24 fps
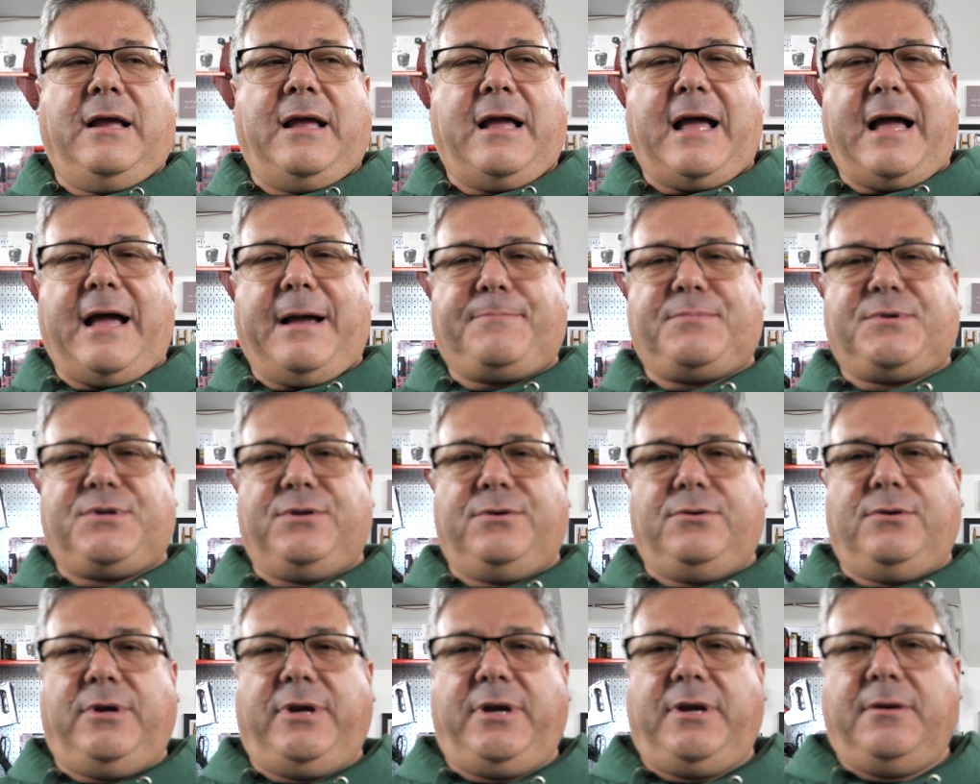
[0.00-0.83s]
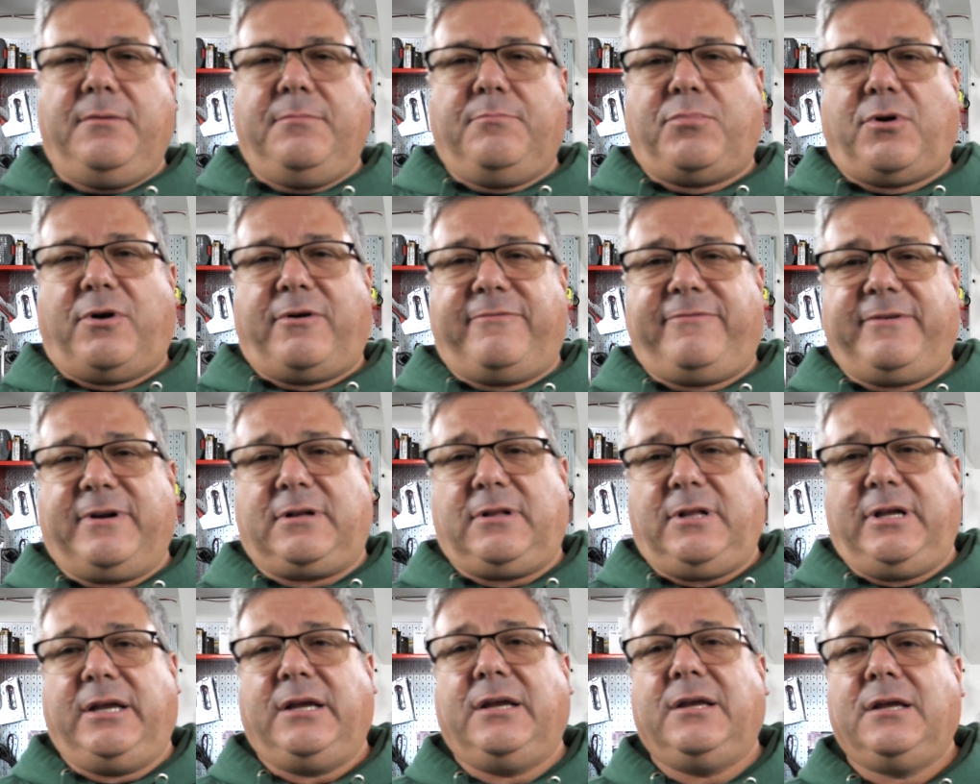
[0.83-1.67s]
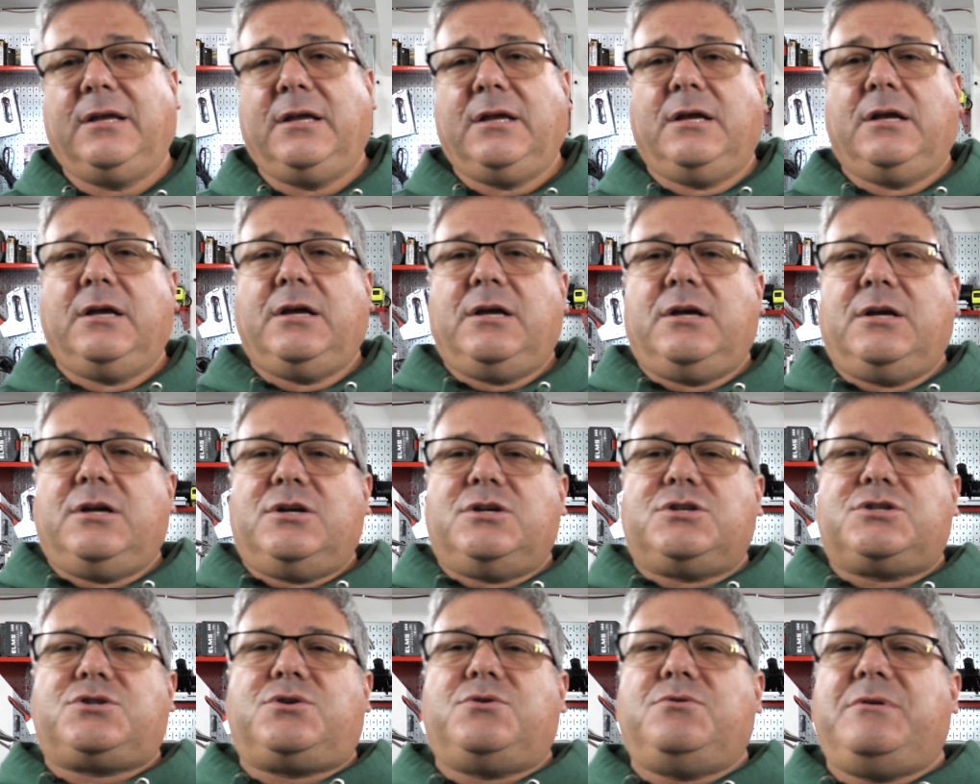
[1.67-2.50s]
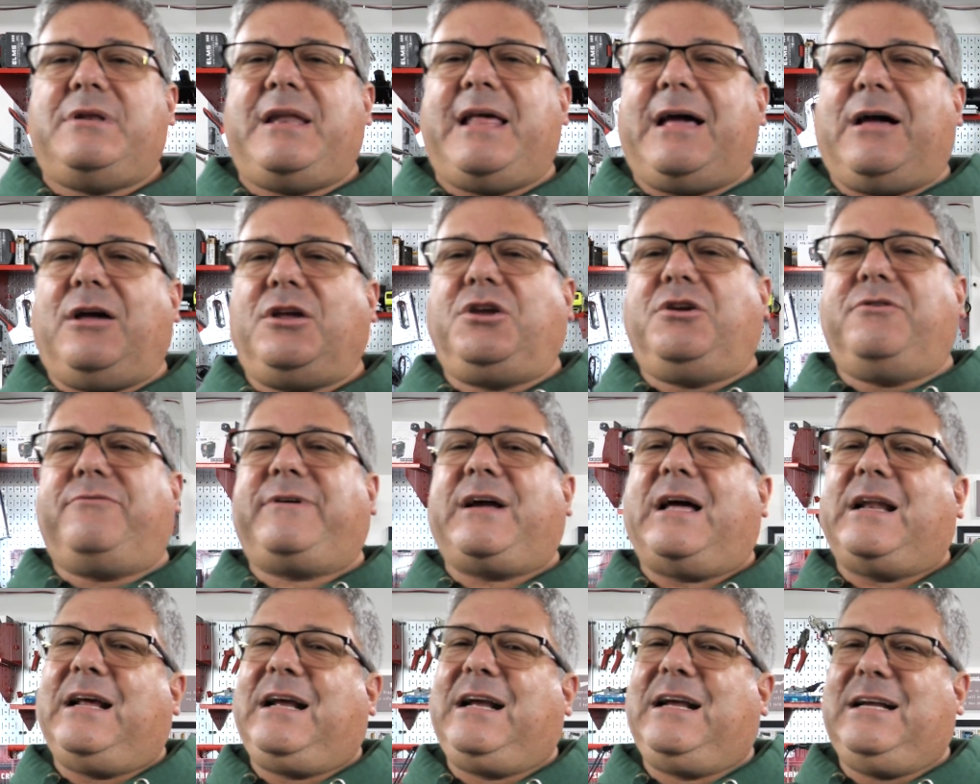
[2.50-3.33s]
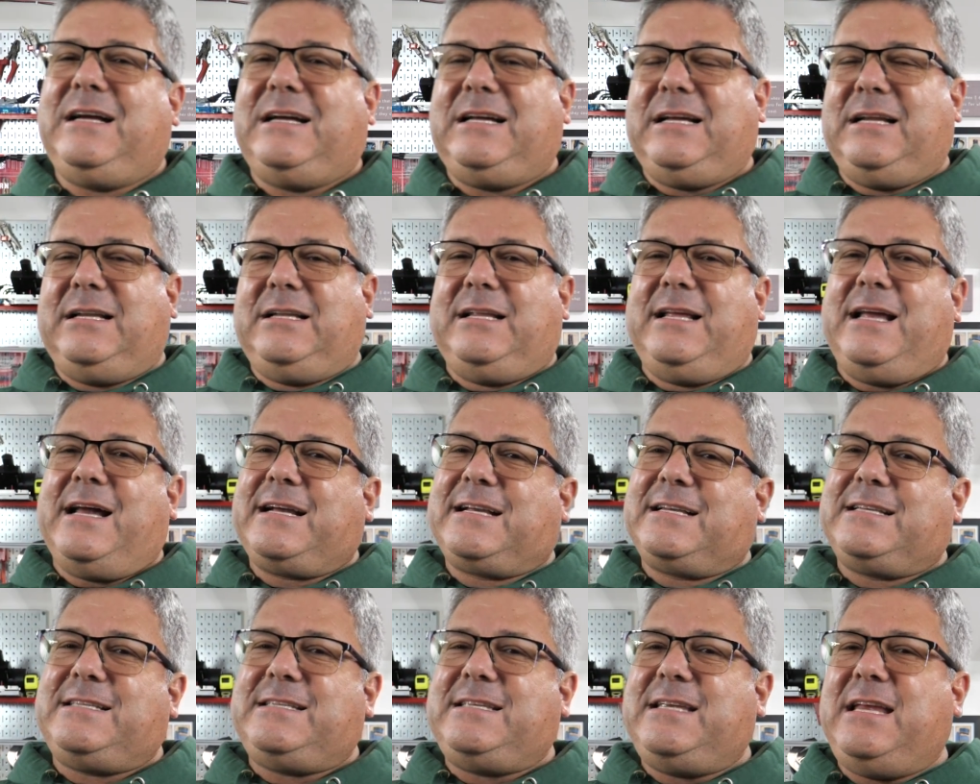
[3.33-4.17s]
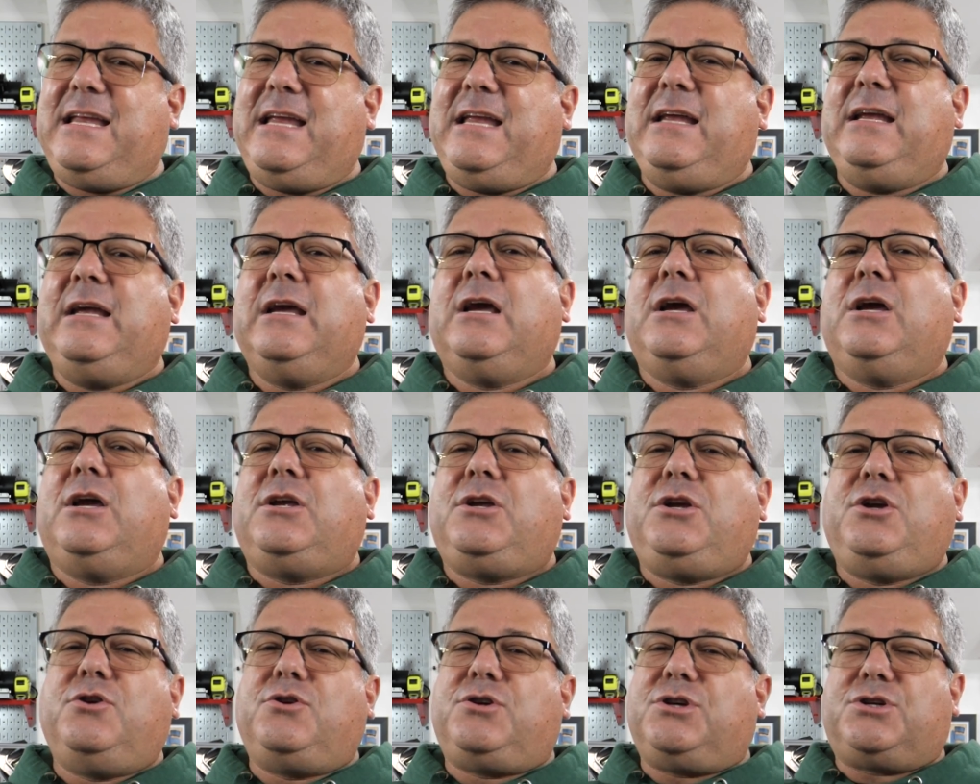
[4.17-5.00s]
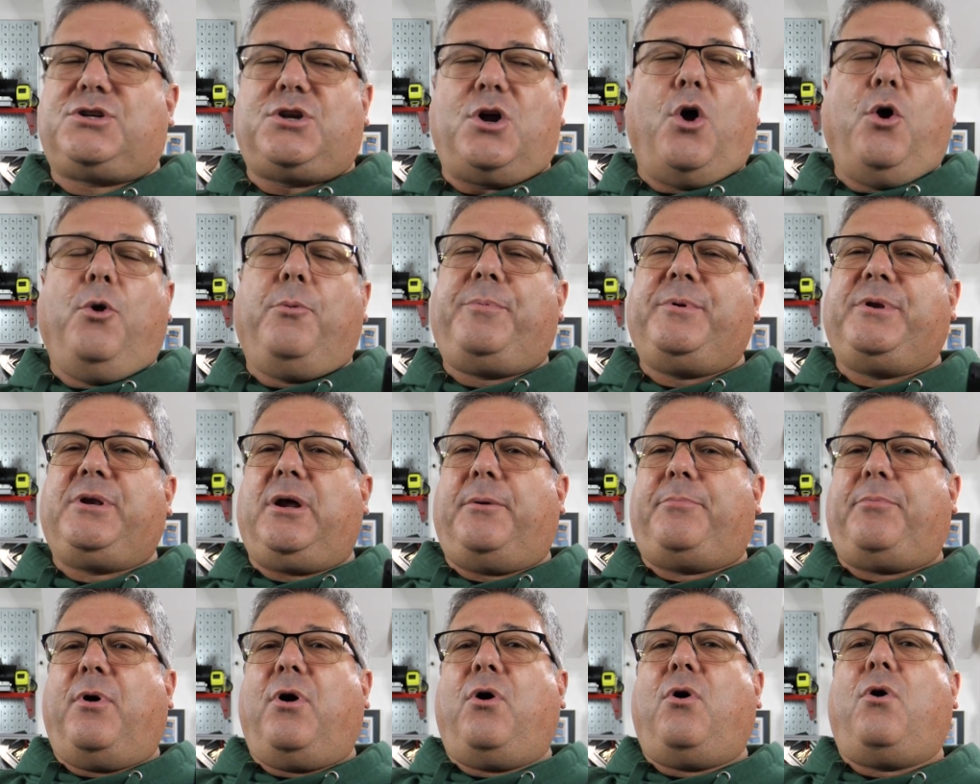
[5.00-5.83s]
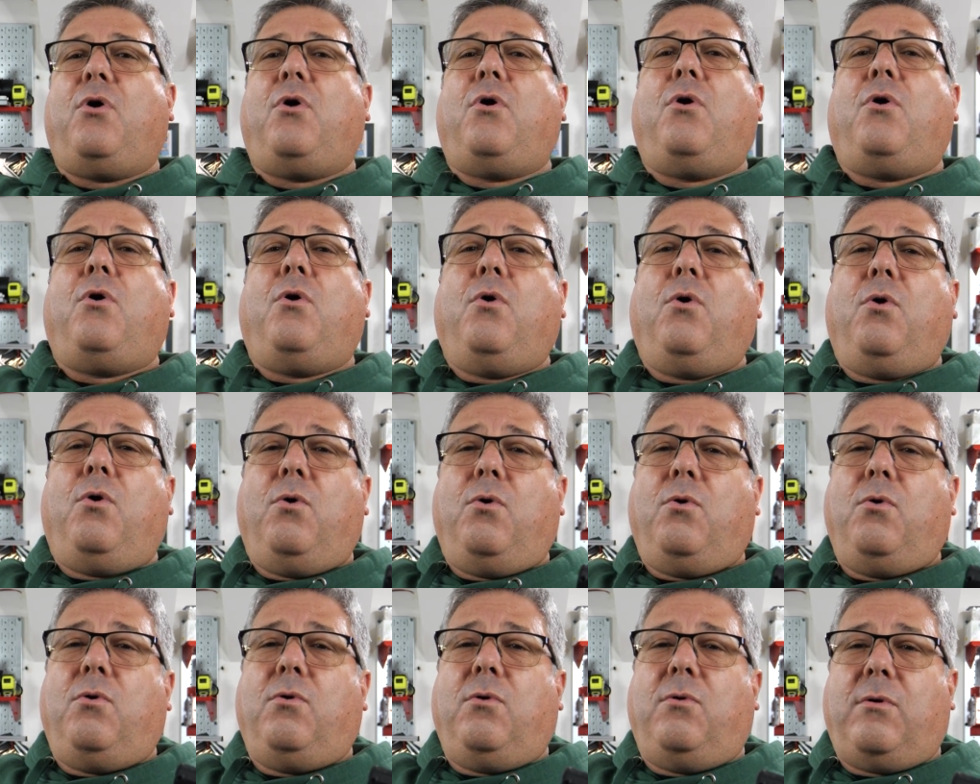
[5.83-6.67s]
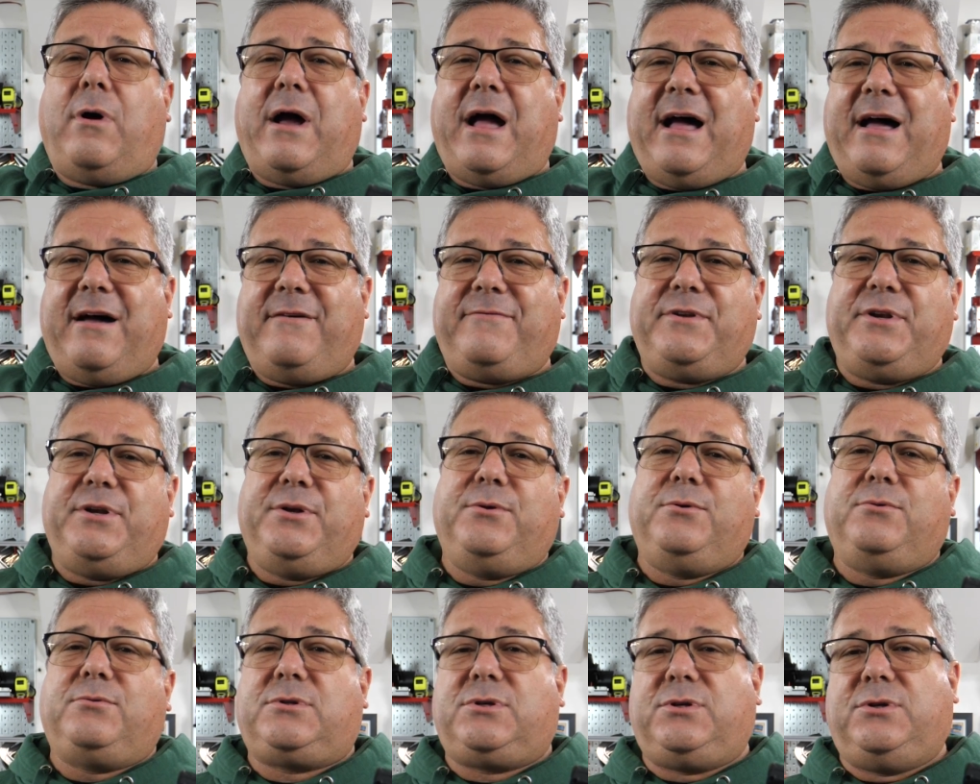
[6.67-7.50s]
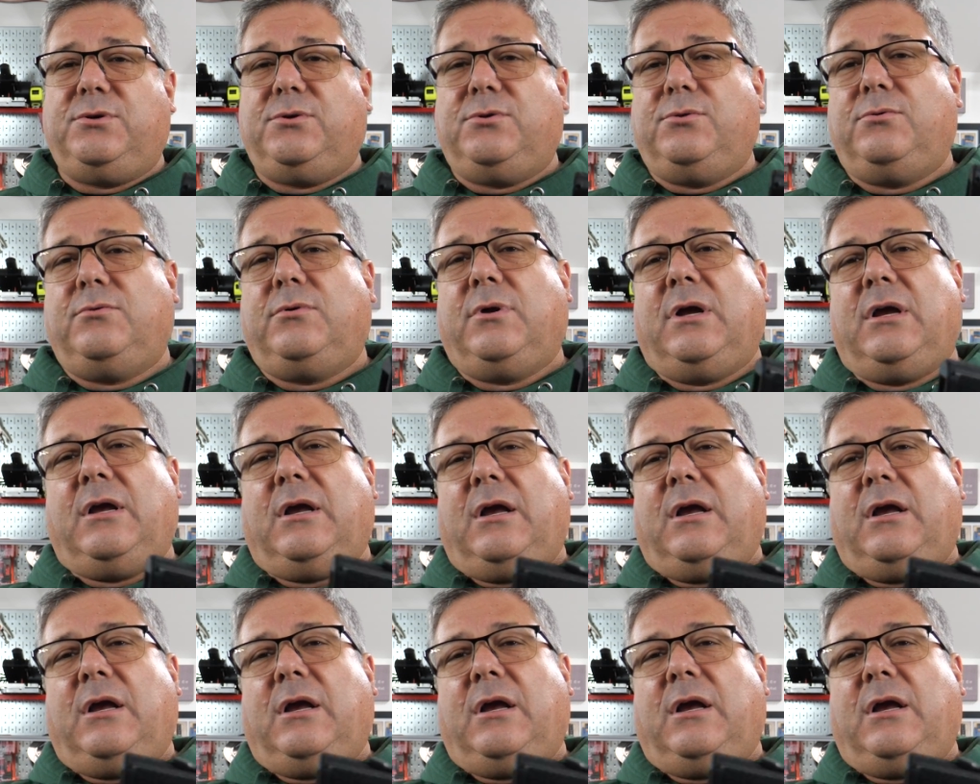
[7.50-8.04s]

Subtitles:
Absolutely perfectly. So now you've got a gun, the XC, you just opened up a whole avenue to